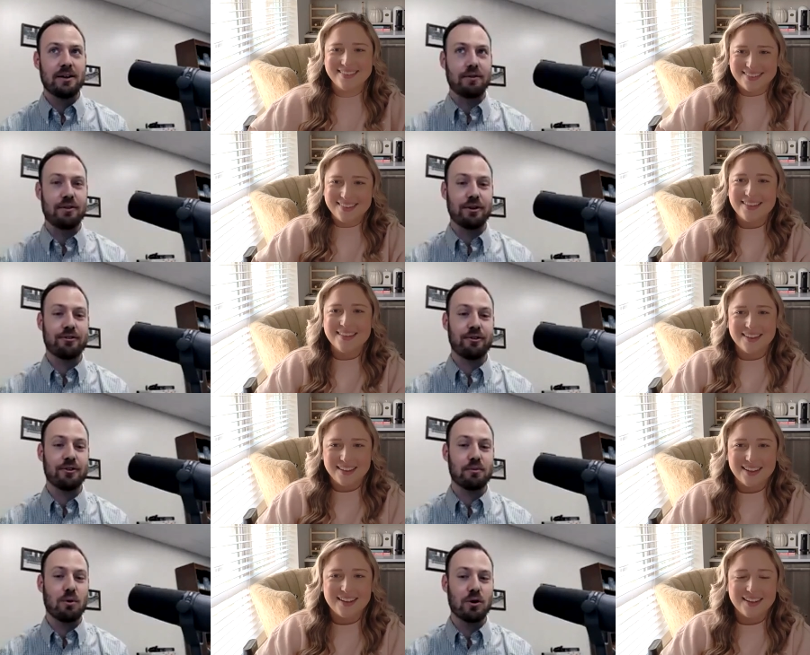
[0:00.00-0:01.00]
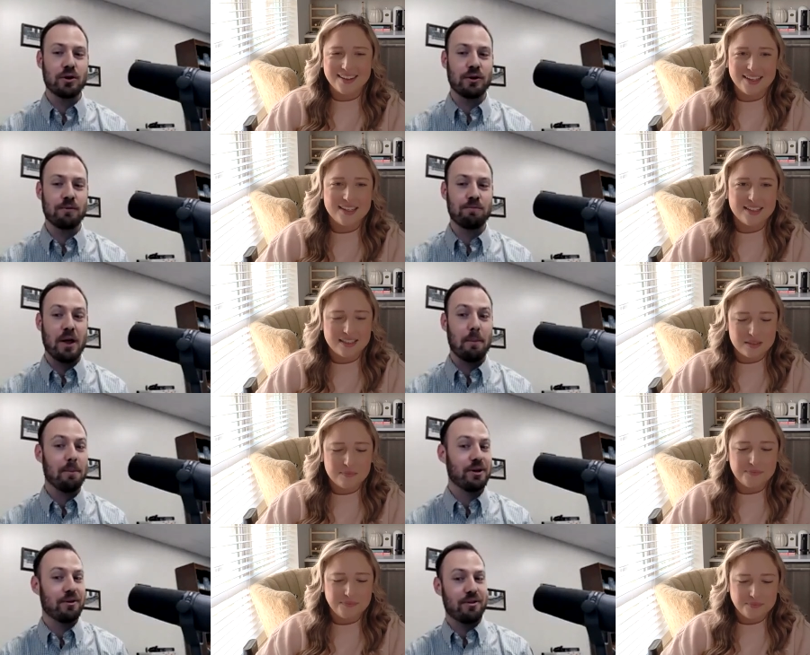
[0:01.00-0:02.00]
Speaker 1: This is important,
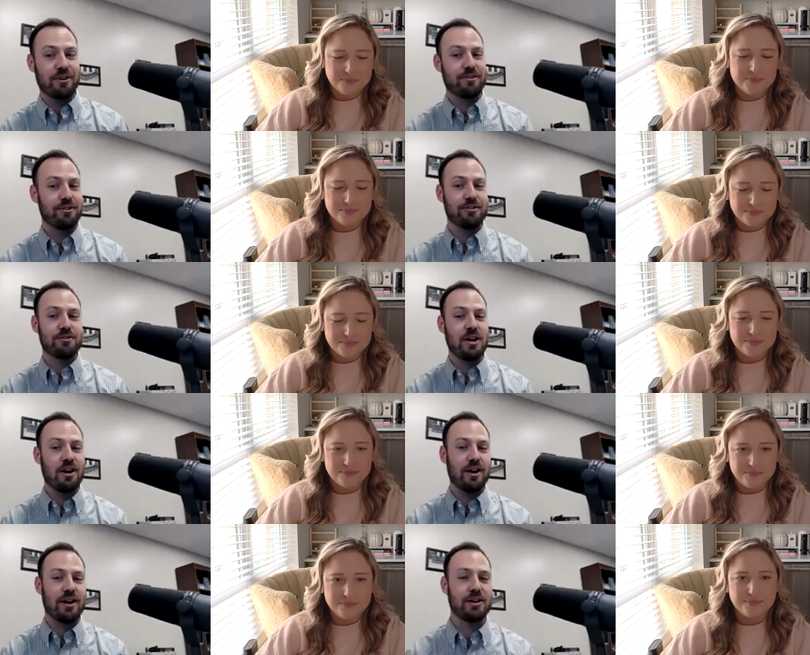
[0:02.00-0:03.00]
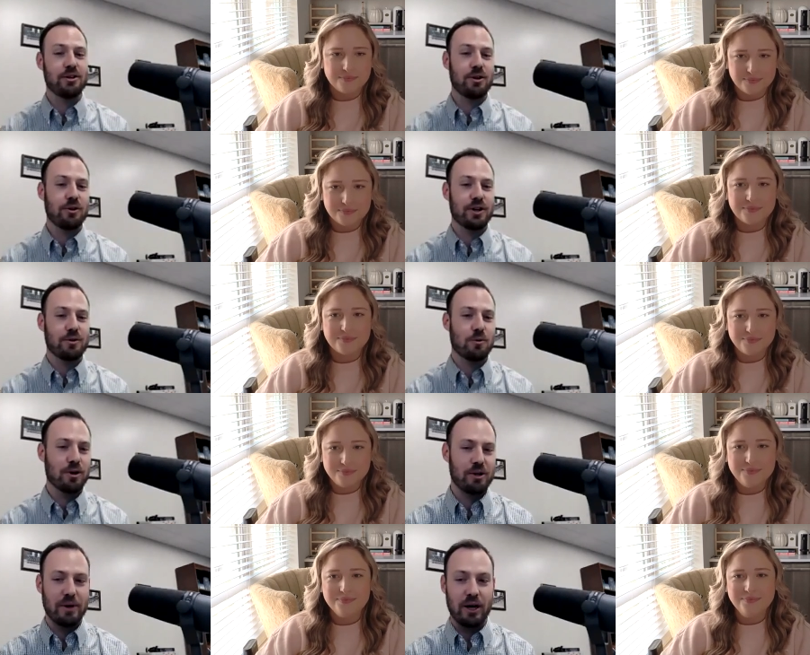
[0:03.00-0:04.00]
but this is not, and you don't need to
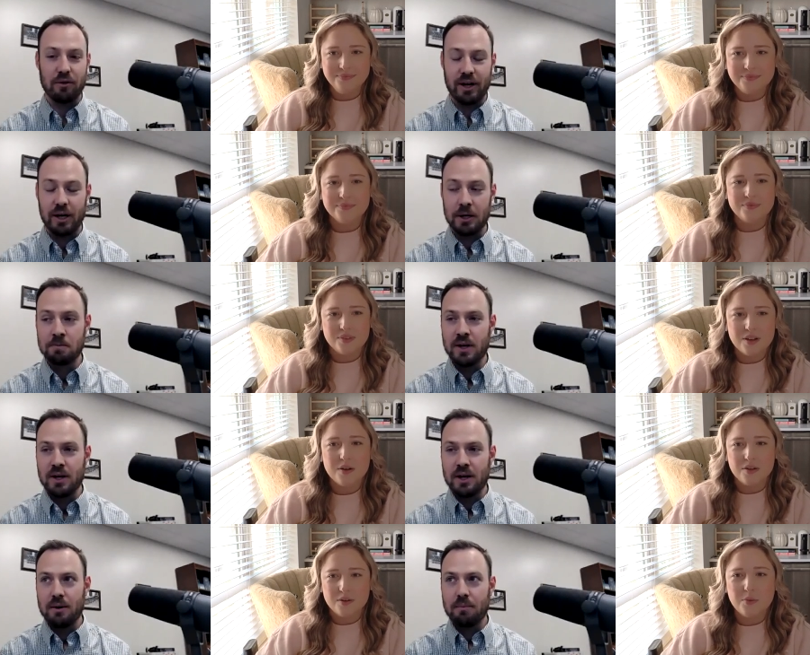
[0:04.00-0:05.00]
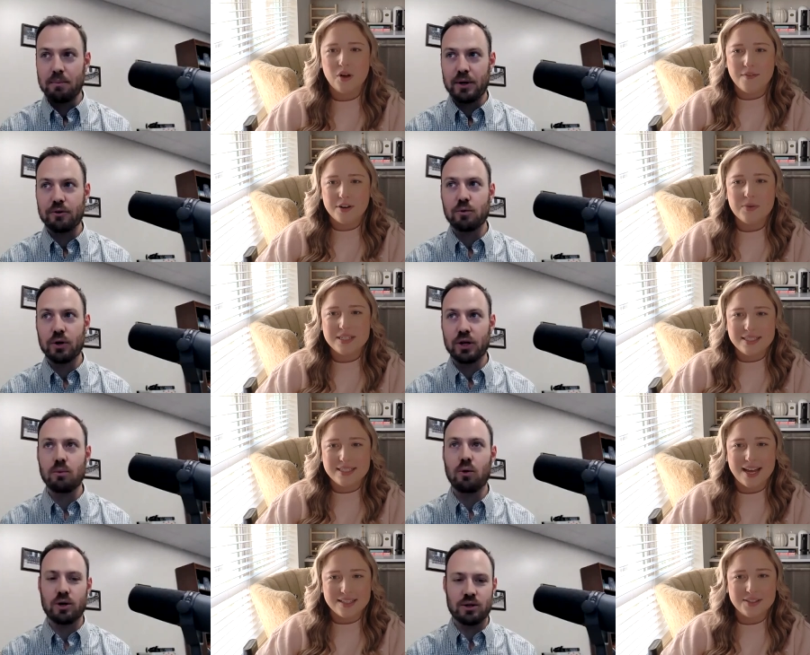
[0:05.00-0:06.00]
worry about that.
Speaker 2: Well, but everyone's
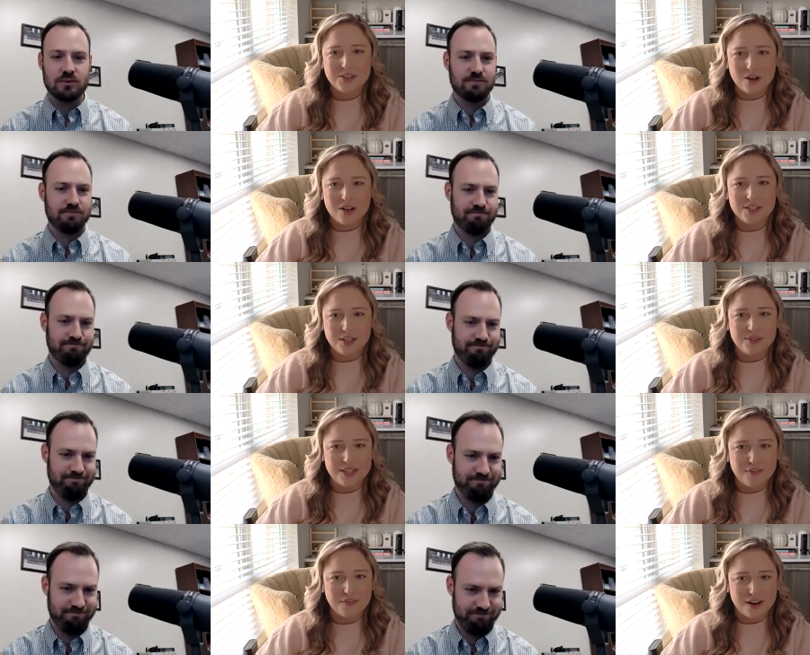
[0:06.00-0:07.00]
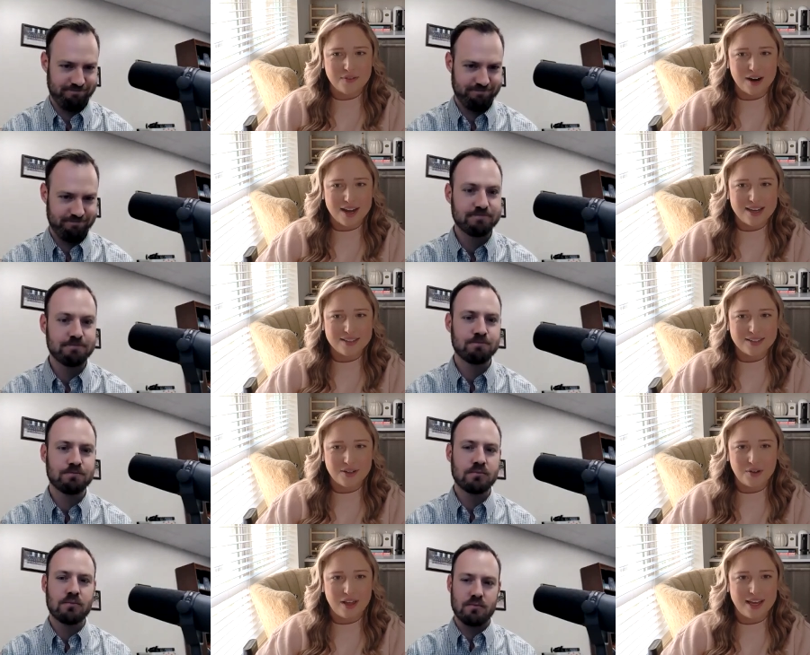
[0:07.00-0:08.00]
tests are also different, right?
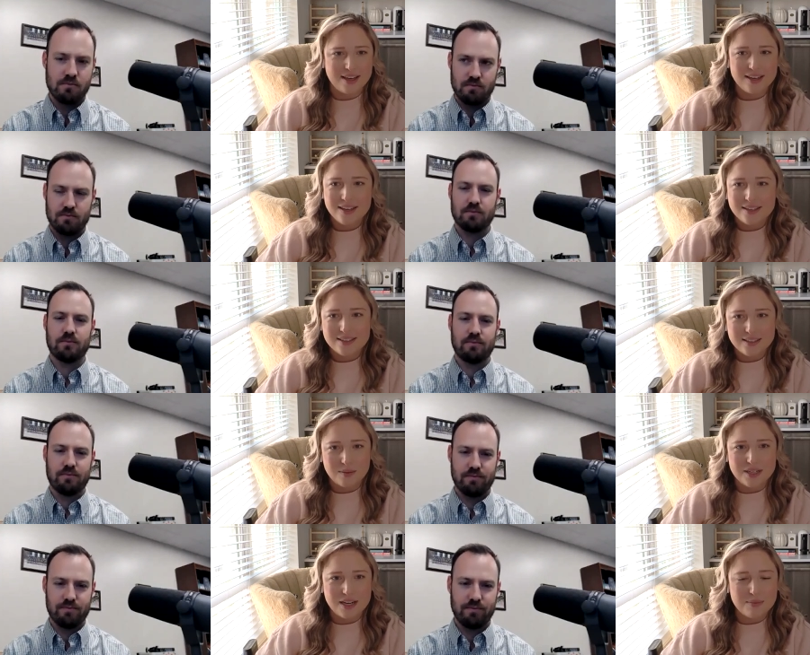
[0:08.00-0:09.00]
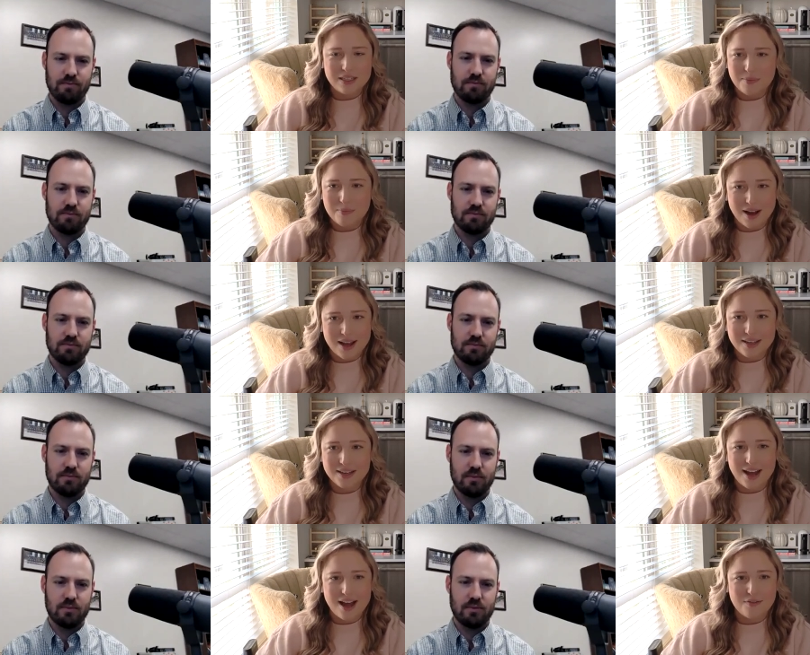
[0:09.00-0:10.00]
So like sometimes like mine
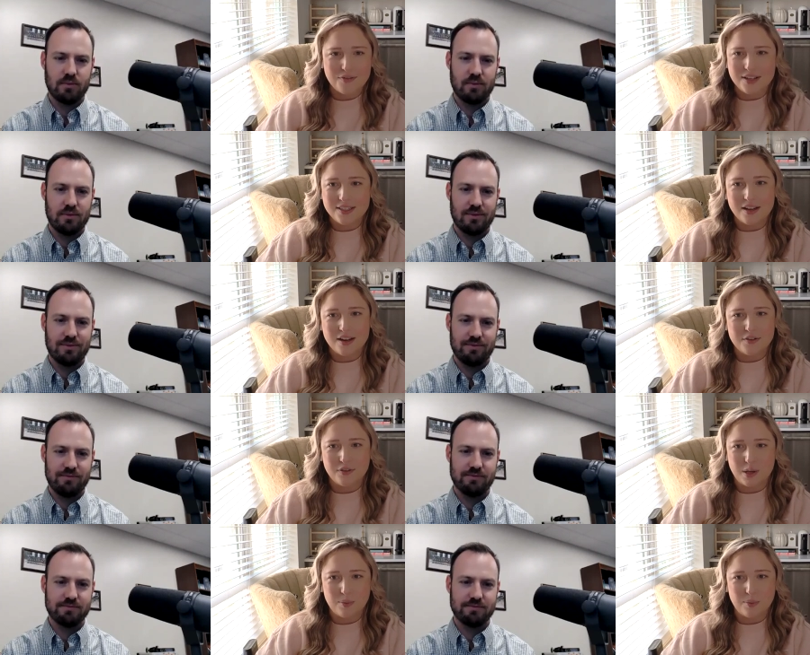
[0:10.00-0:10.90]
could have a ton of like